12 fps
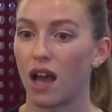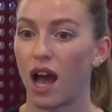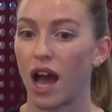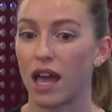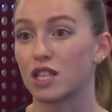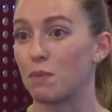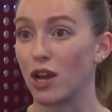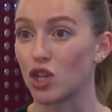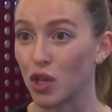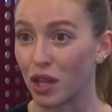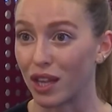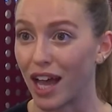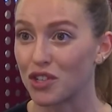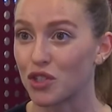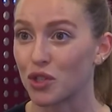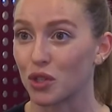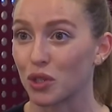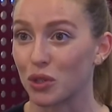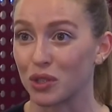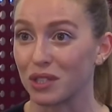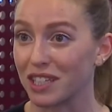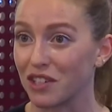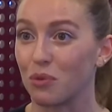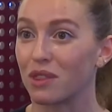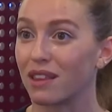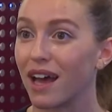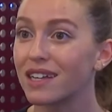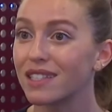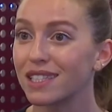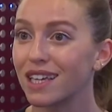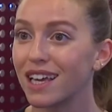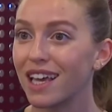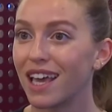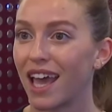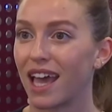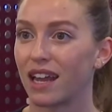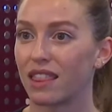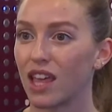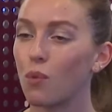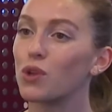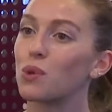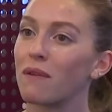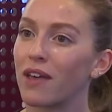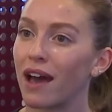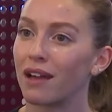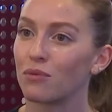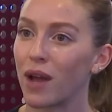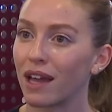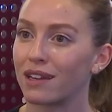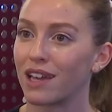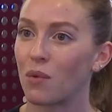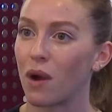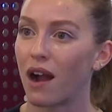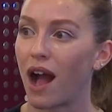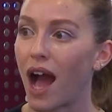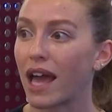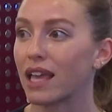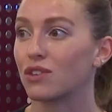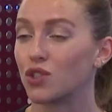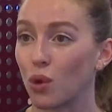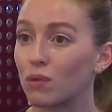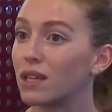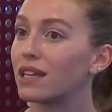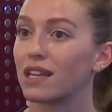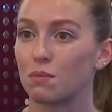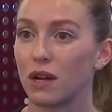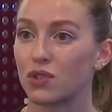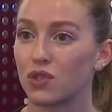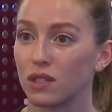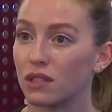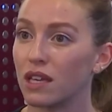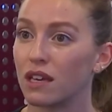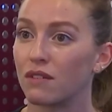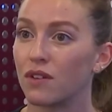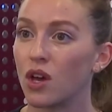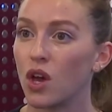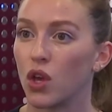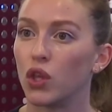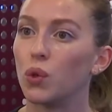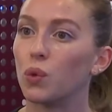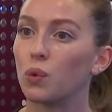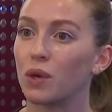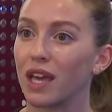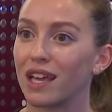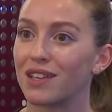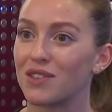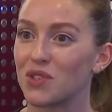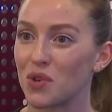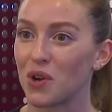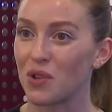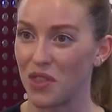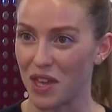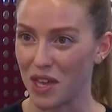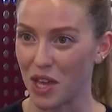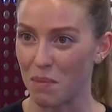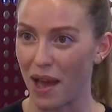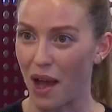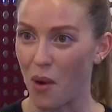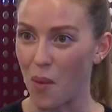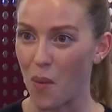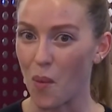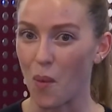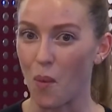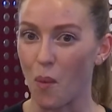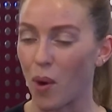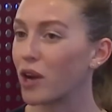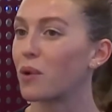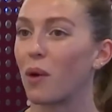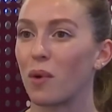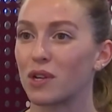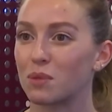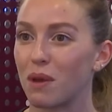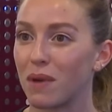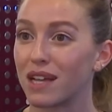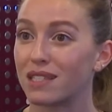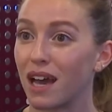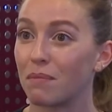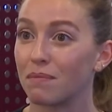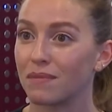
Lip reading: I, especially in the last year, learned to live with less. And I think once you have that reckoning where I don't need as much to live, you can start thinking about where do I want to spend my time?